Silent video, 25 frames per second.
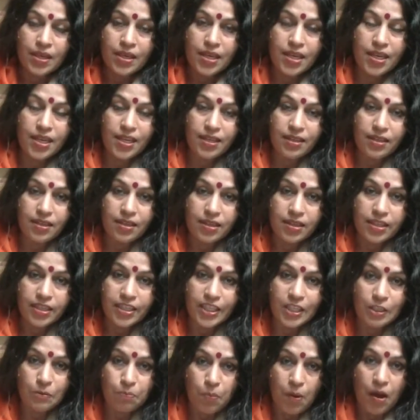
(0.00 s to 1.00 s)
it
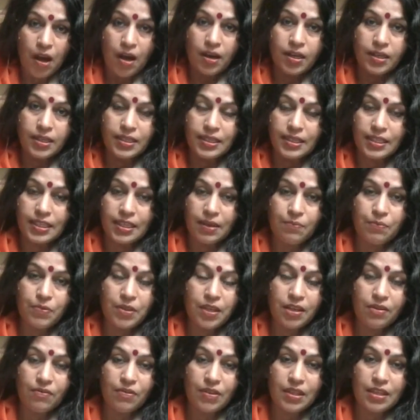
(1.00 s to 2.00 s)
sparks
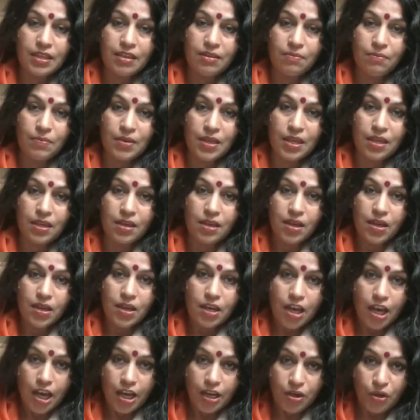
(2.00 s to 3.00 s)
something within me,
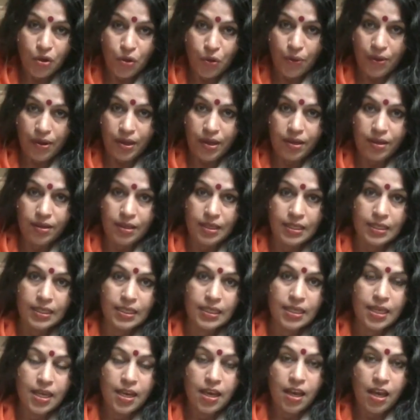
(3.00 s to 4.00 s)
a
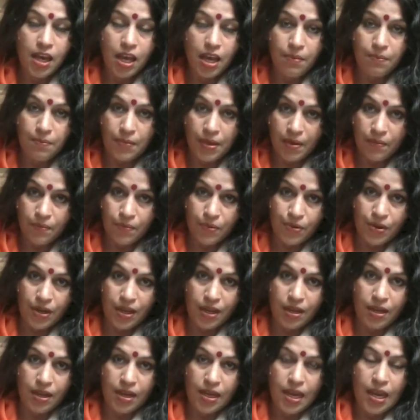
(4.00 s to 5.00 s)
knowingness, a
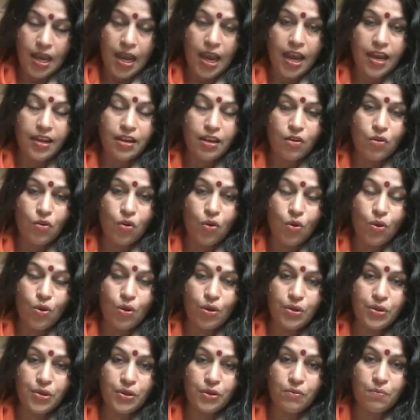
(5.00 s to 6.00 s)
memory, and a
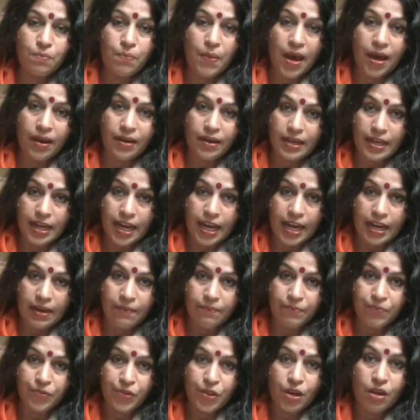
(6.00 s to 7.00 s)
whole new
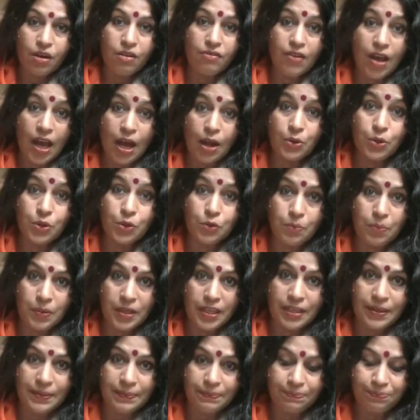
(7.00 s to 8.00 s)
paradigm of how to
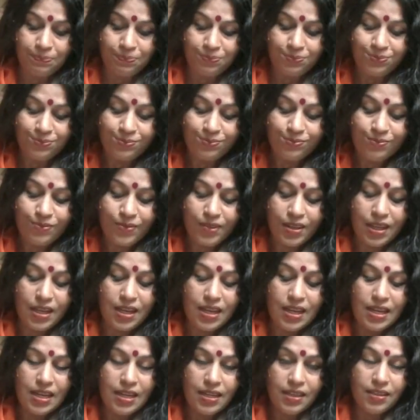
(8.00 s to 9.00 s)
be.
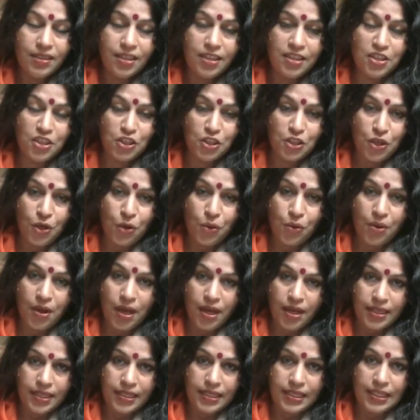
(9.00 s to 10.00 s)
This
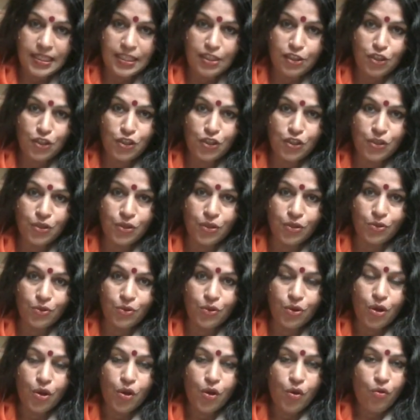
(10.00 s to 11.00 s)
shloka is teaching you
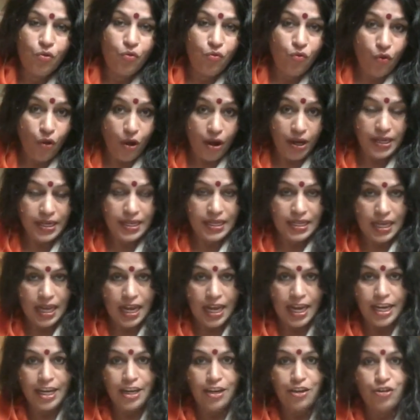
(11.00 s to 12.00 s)
what
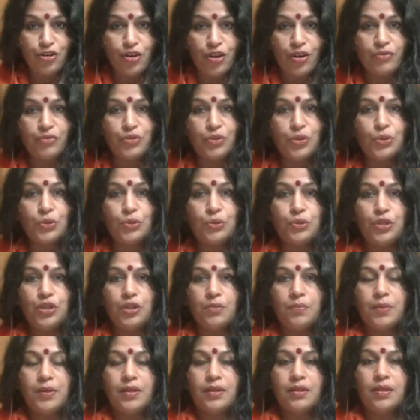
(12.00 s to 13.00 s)
kind of
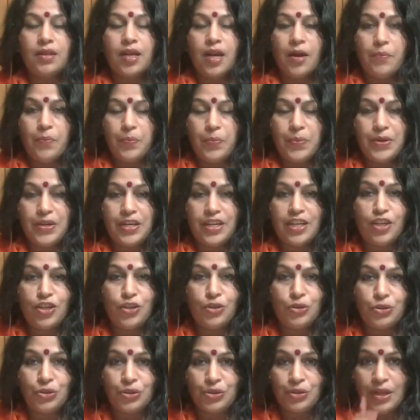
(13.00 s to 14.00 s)
suitable company
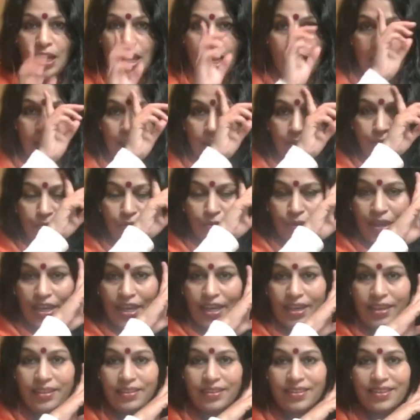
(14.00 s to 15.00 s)
you should have for
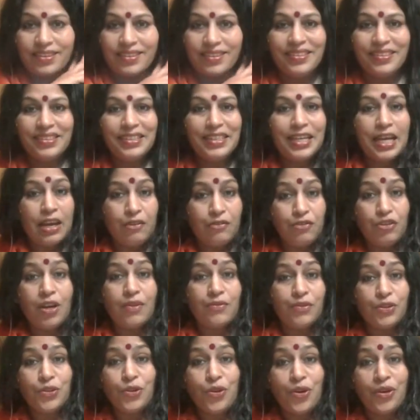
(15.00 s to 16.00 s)
health. Have you
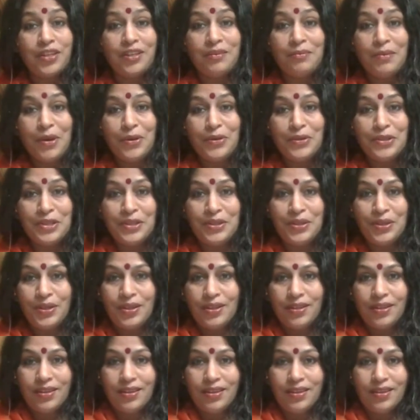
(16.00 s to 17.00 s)
ever thought about it?
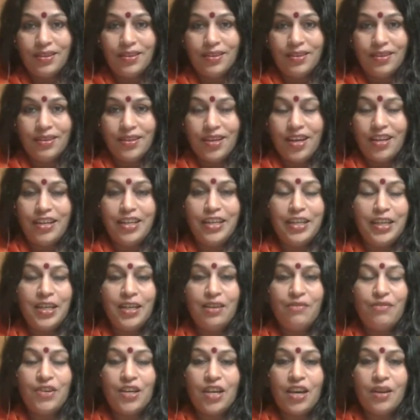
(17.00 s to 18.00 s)

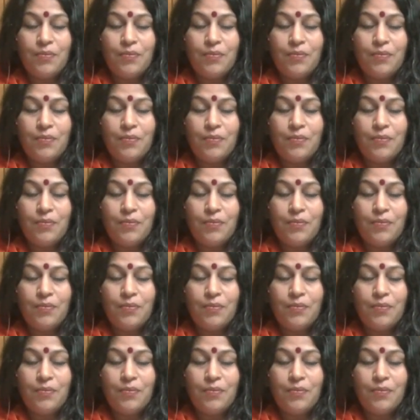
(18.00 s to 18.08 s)
Currently, we are